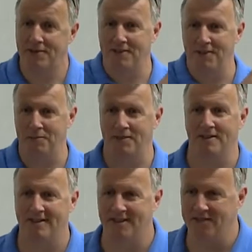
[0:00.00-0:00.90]
slopes
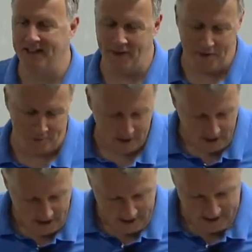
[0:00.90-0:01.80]
instead of down them.
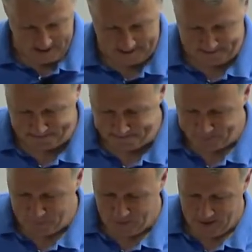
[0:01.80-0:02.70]
Um,
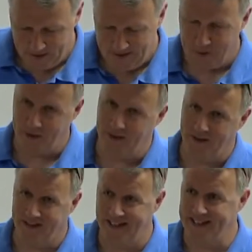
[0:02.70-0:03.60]

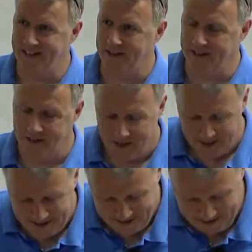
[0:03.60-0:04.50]
well, ideally.
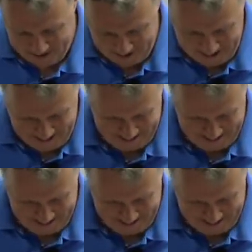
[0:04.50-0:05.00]
Uh,